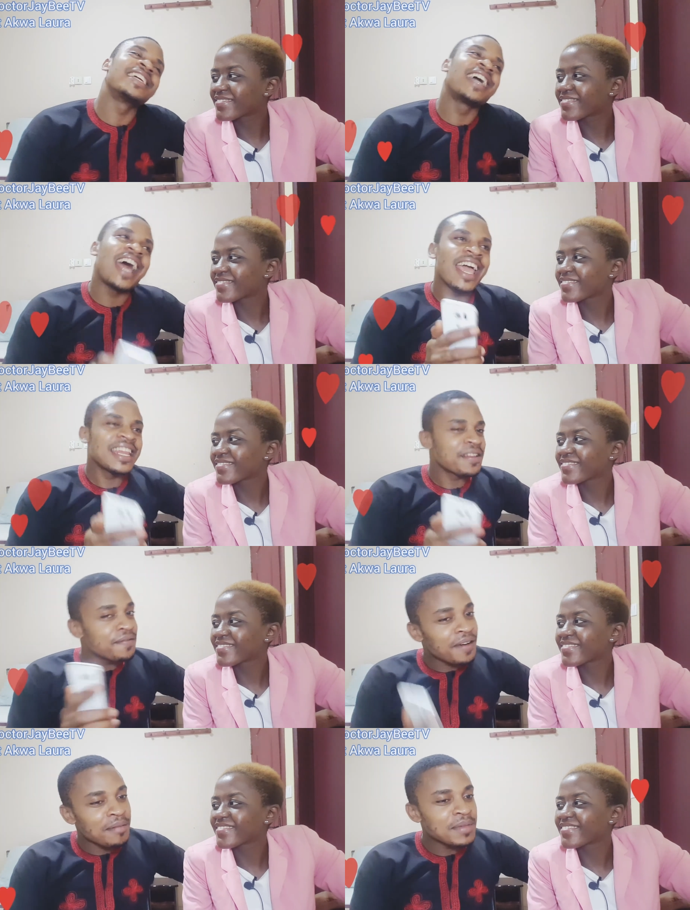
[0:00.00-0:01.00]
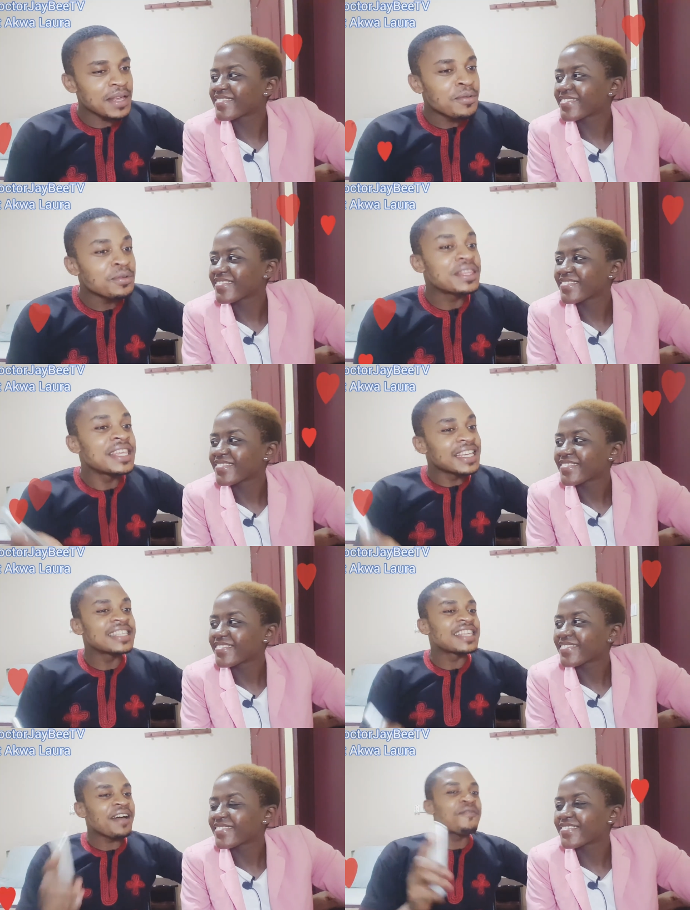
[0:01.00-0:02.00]
Speaker 1: guy in the family who
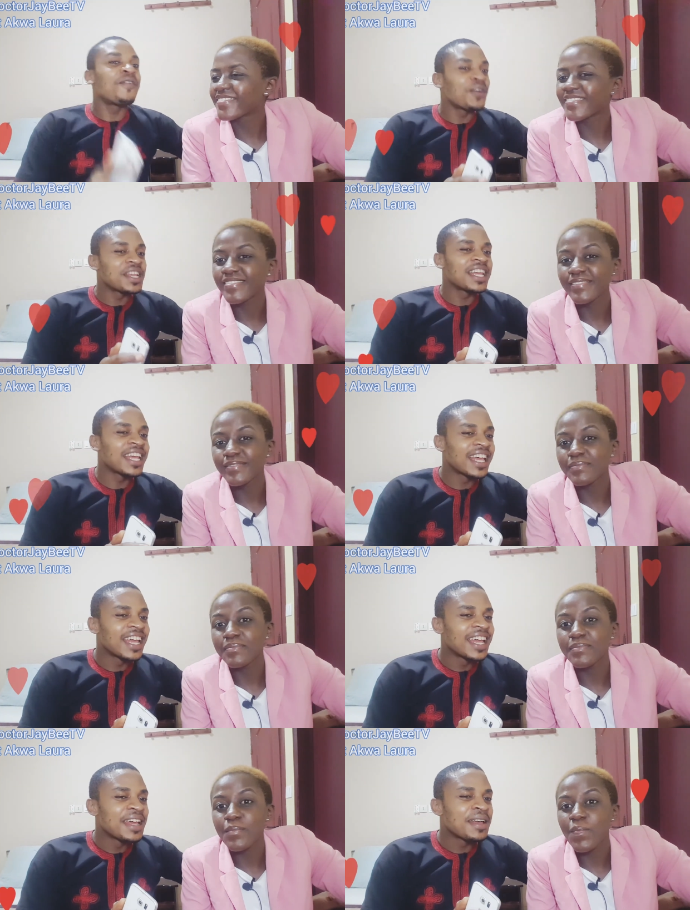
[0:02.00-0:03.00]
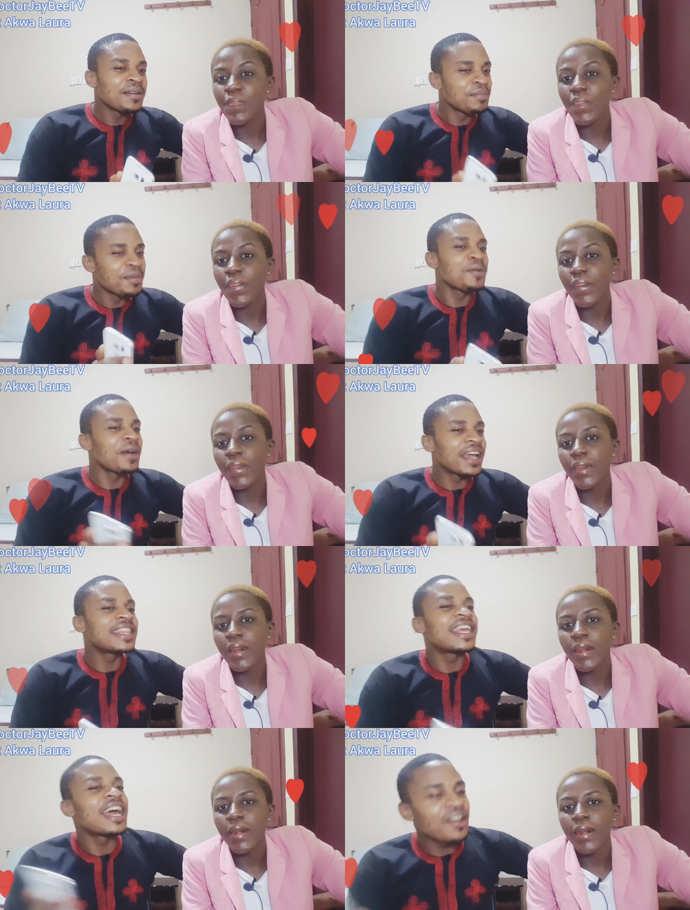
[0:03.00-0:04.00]
thinks they are funny,
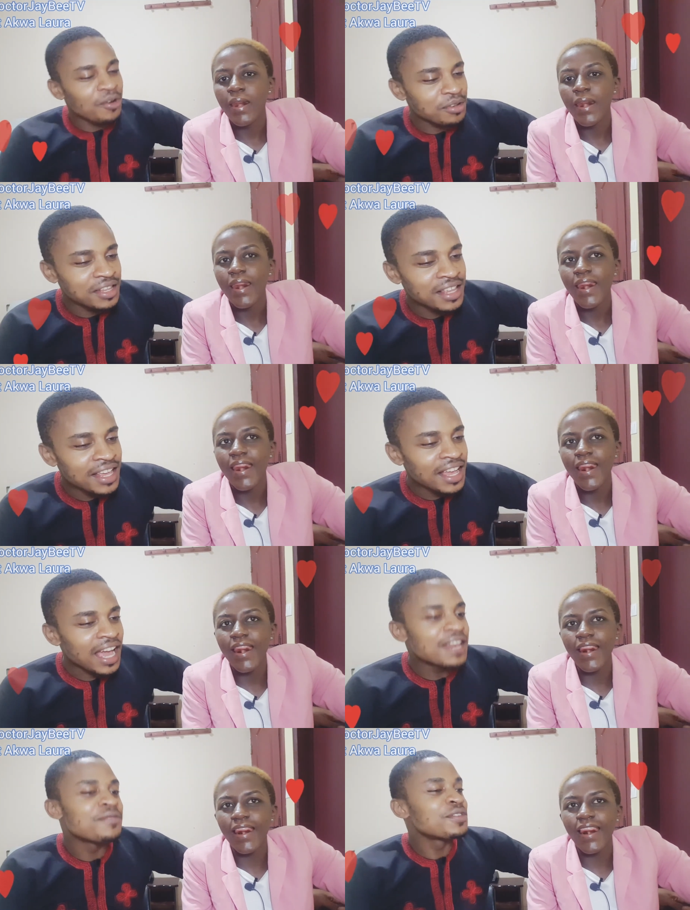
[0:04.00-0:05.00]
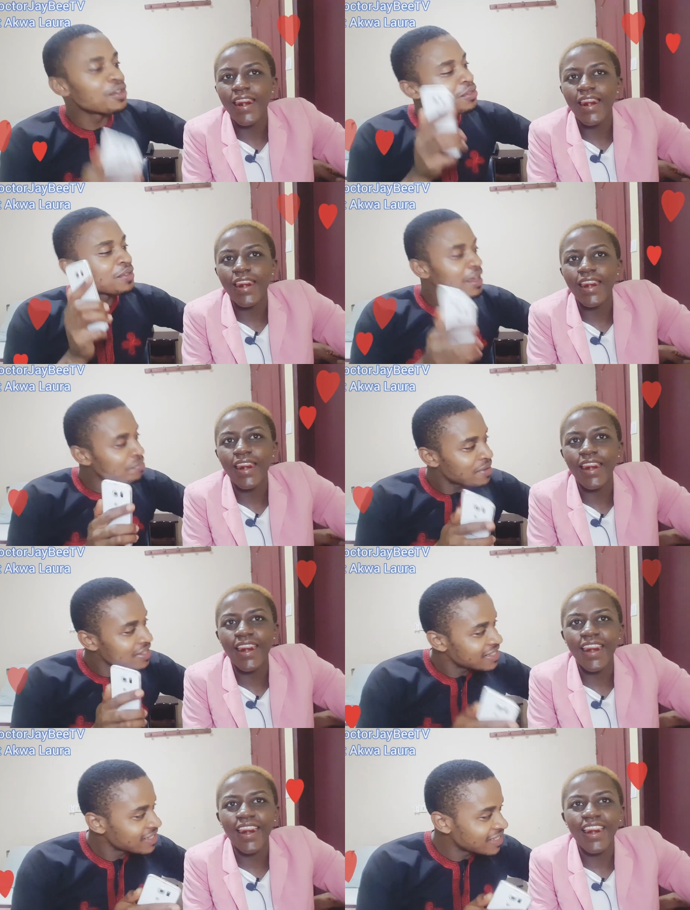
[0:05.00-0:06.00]
meanwhile they are not. And if you don't know that
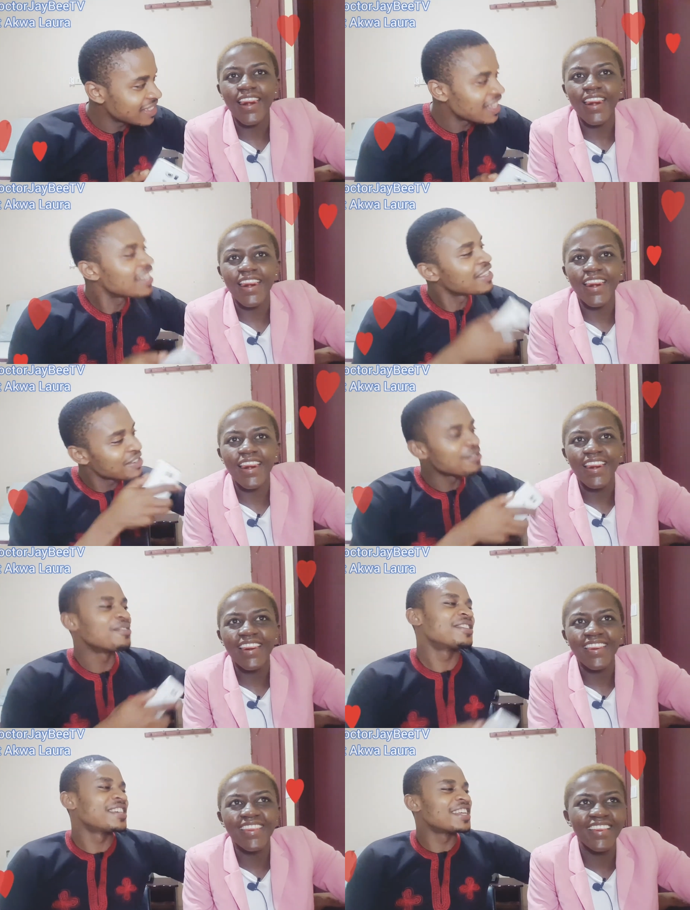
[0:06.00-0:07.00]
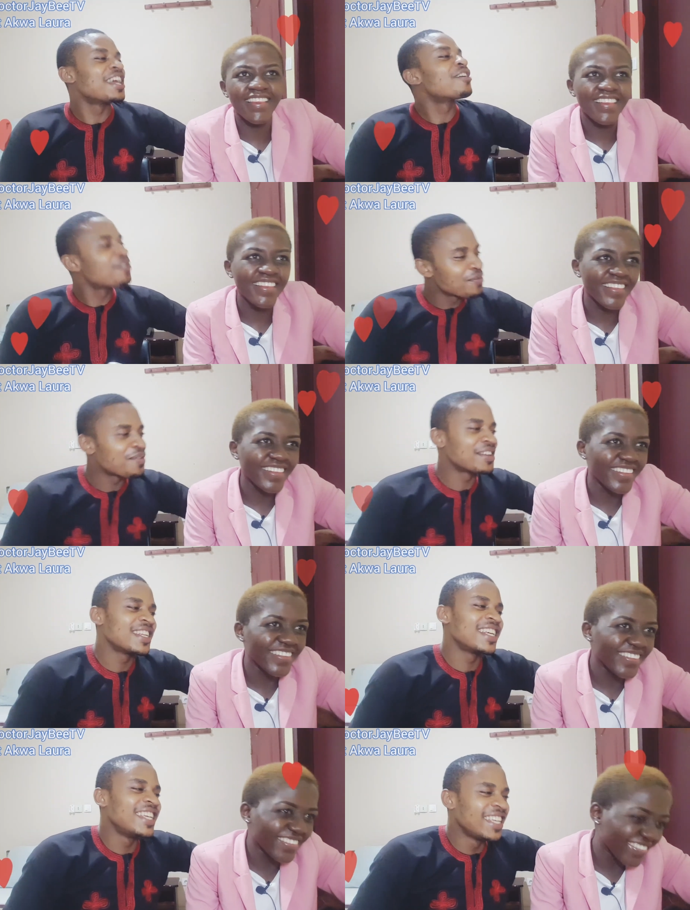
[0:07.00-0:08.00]
person, then it's you. You are not
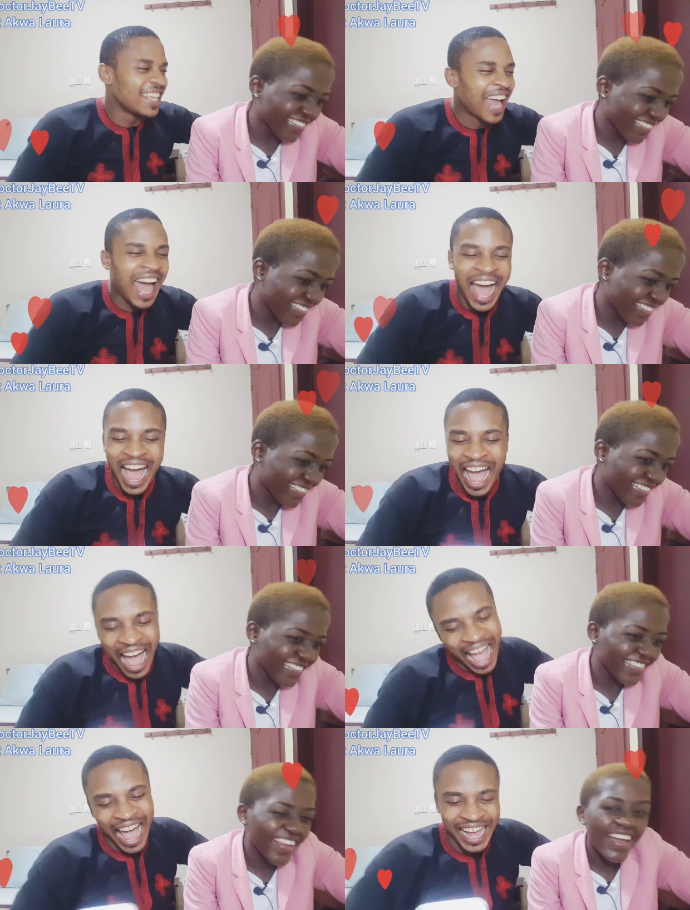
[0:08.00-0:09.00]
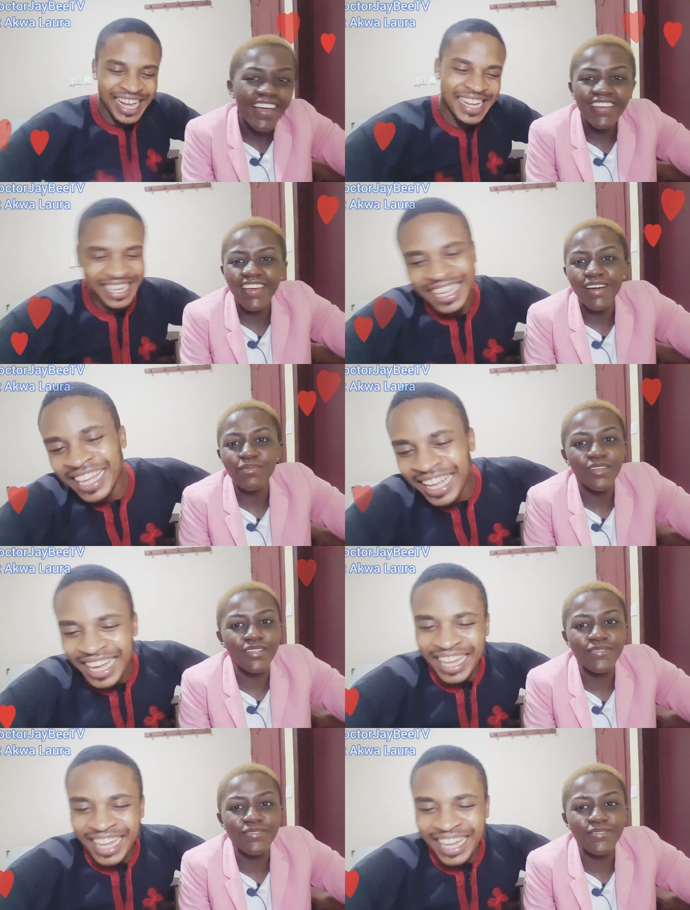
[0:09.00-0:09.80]
funny.
Speaker 2: Yeah, I'm not